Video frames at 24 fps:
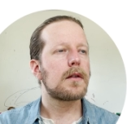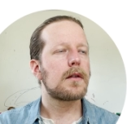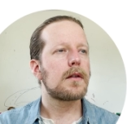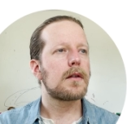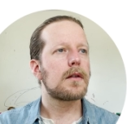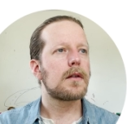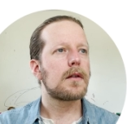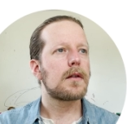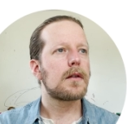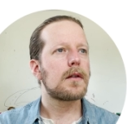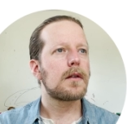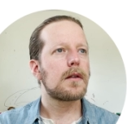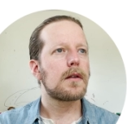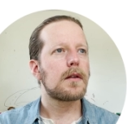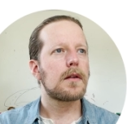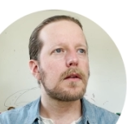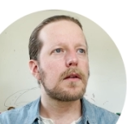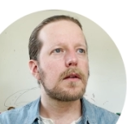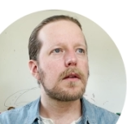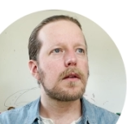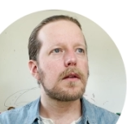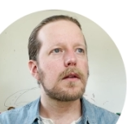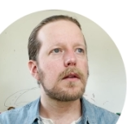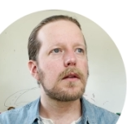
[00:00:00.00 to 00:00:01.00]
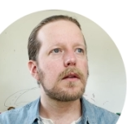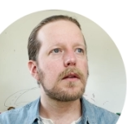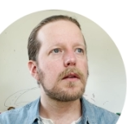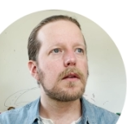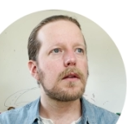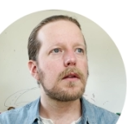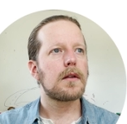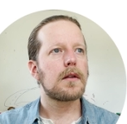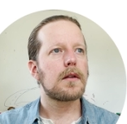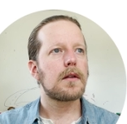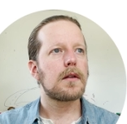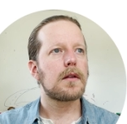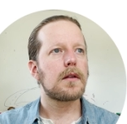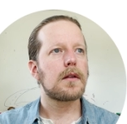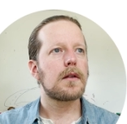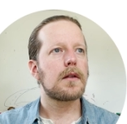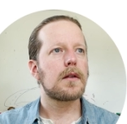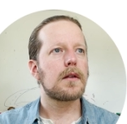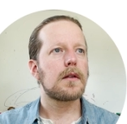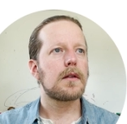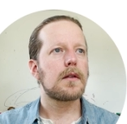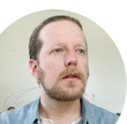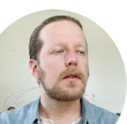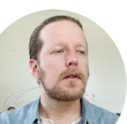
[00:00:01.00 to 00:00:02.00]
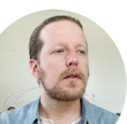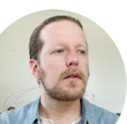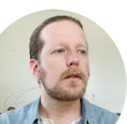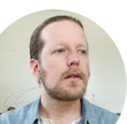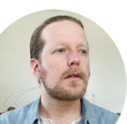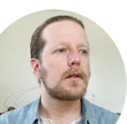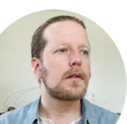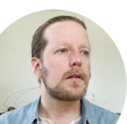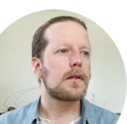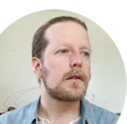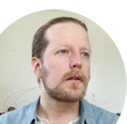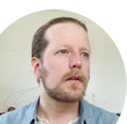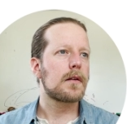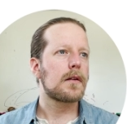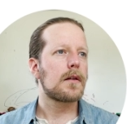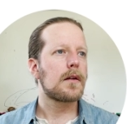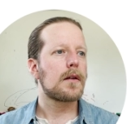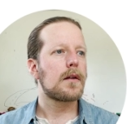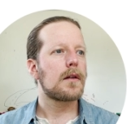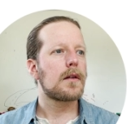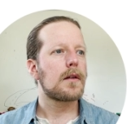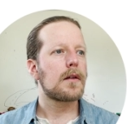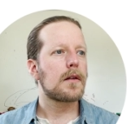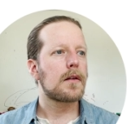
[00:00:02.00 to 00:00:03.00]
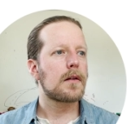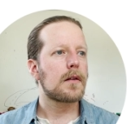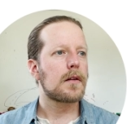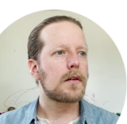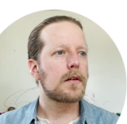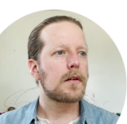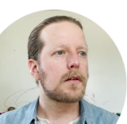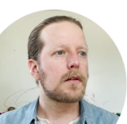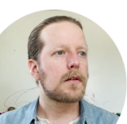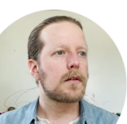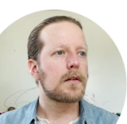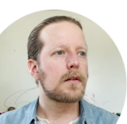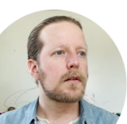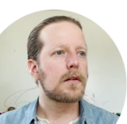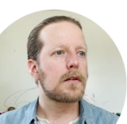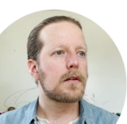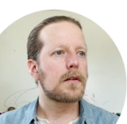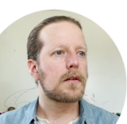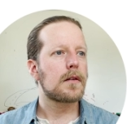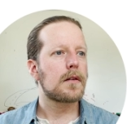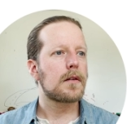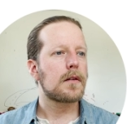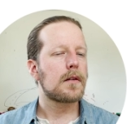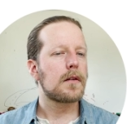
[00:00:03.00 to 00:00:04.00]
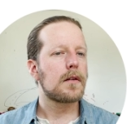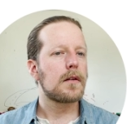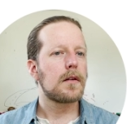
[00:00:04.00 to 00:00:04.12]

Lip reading: (silence)